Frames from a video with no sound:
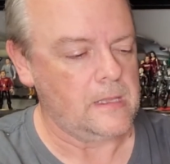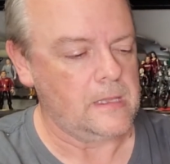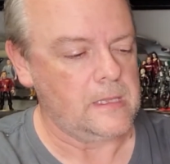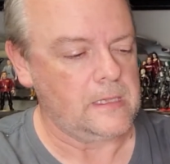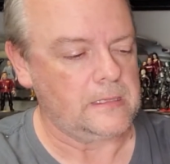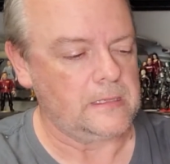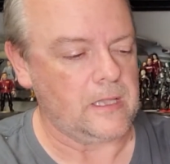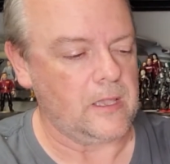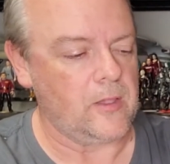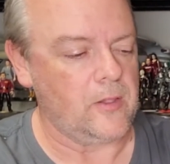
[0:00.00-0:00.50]

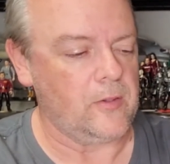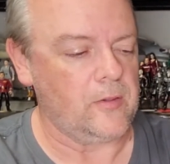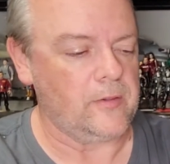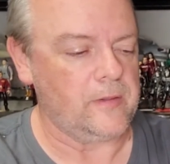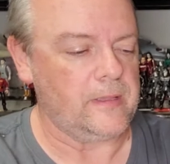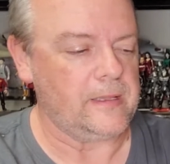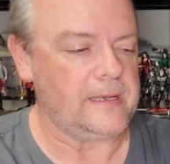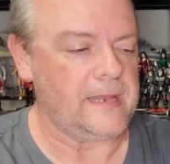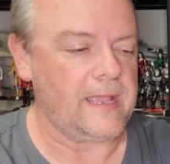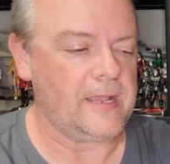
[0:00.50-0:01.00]
So
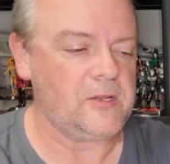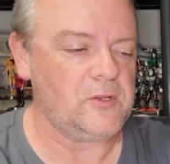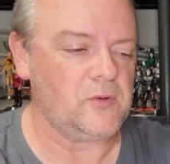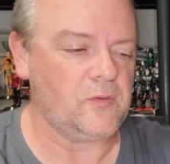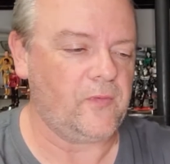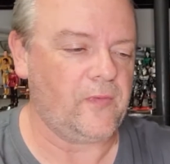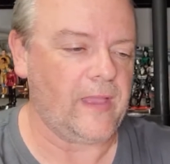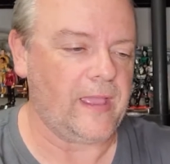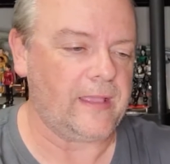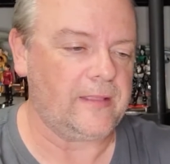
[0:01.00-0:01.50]
in actual
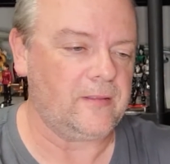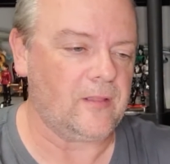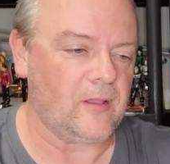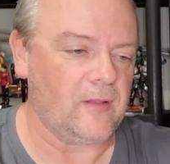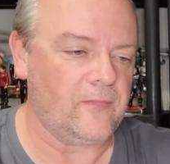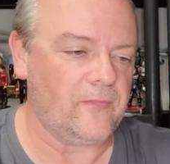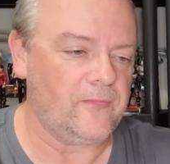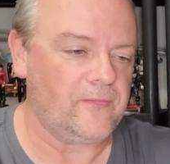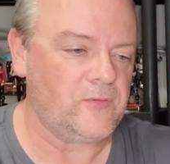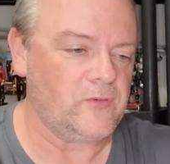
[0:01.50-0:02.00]
fact,
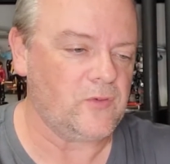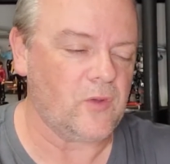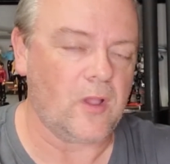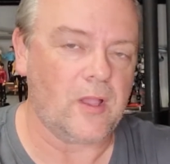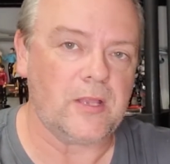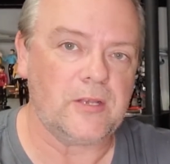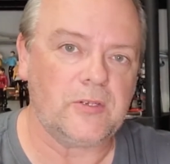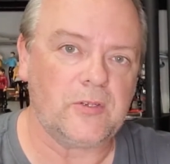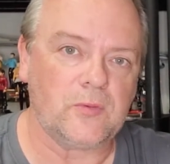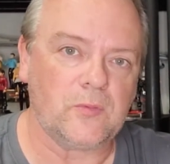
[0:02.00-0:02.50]
I've
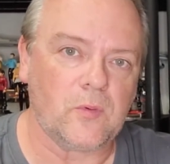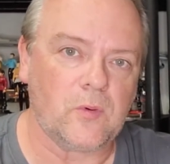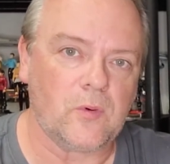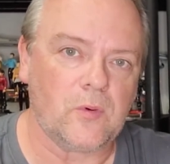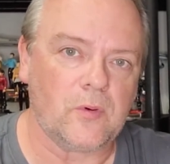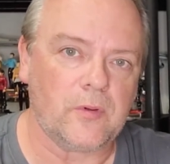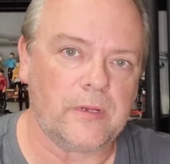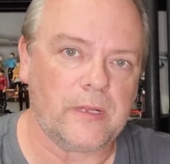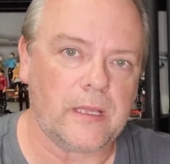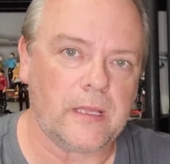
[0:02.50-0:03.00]
tried to
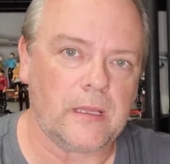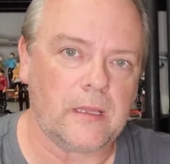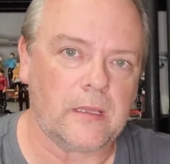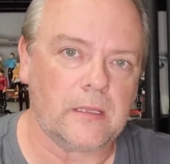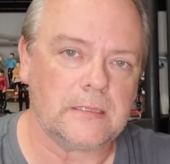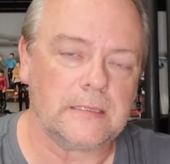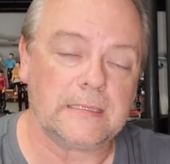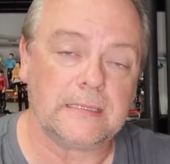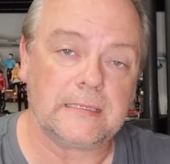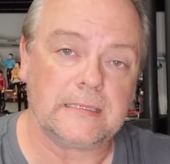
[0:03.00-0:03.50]

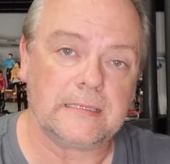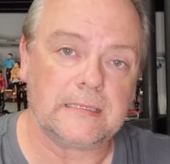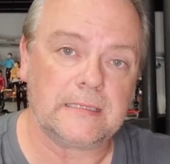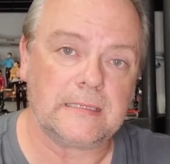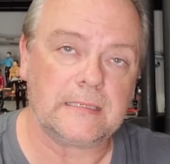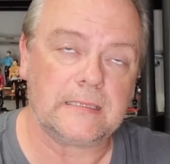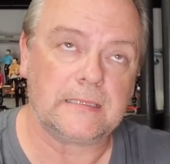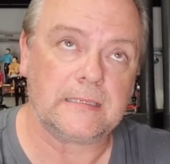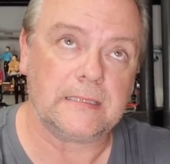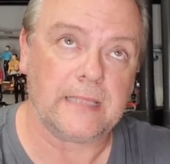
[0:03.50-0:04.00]
order
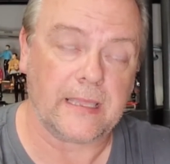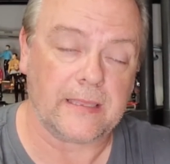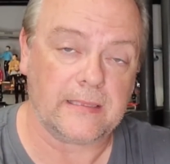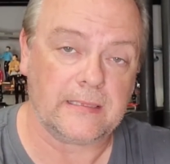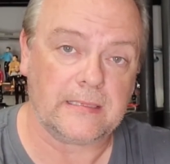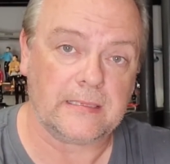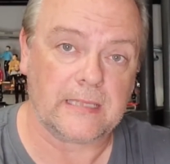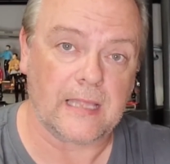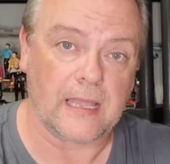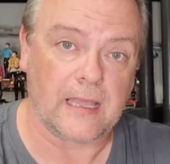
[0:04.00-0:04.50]
Death
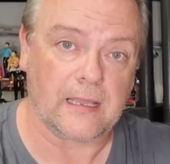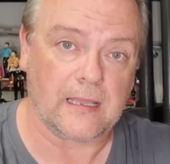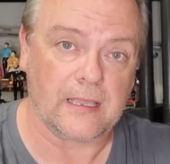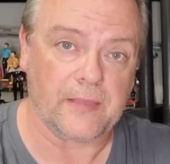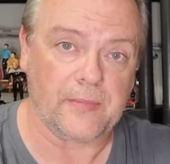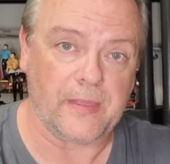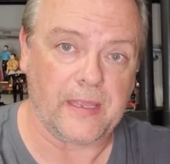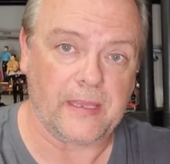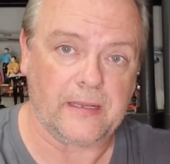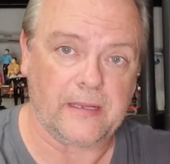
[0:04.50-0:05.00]
Star
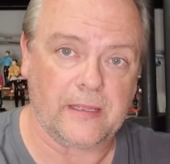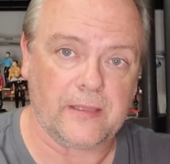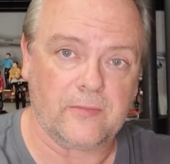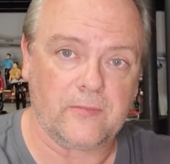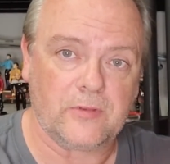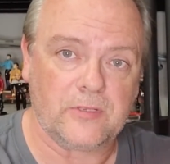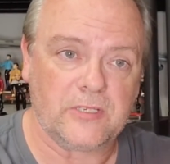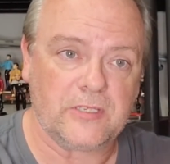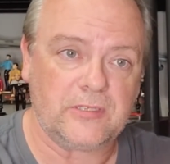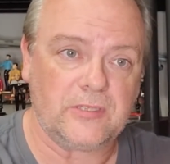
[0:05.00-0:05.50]
Commander,
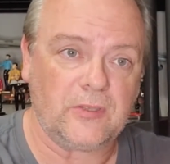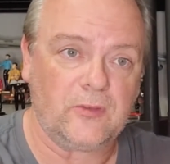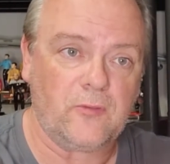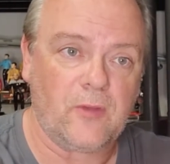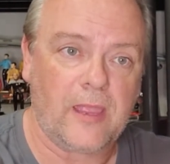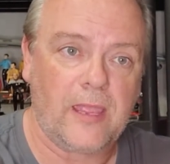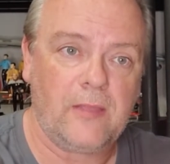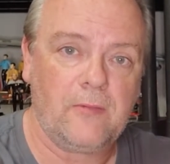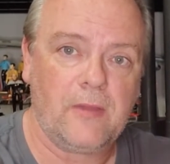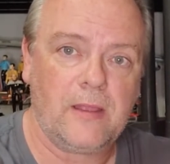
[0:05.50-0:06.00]
which is the
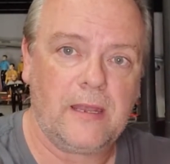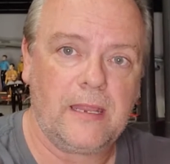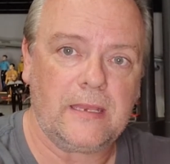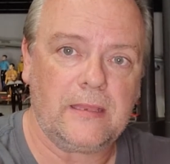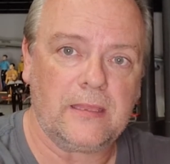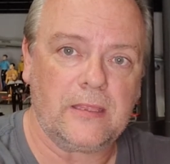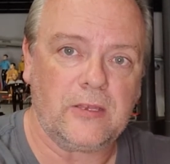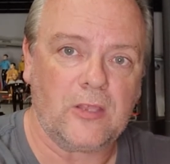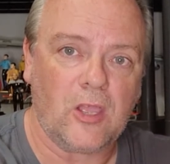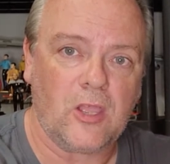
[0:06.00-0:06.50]
grey one
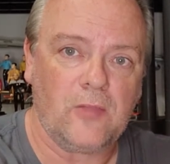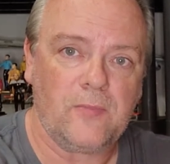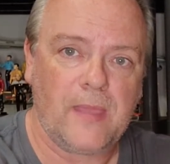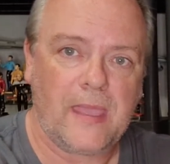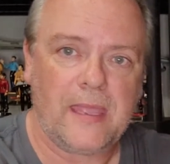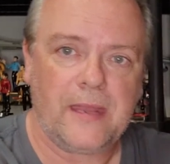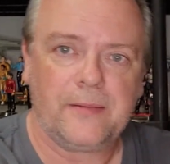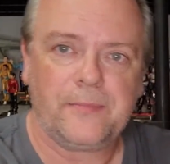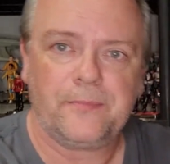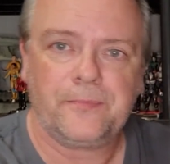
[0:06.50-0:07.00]
and the dome
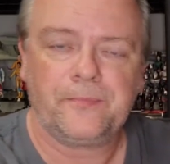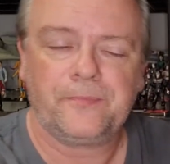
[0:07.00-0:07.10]
hat.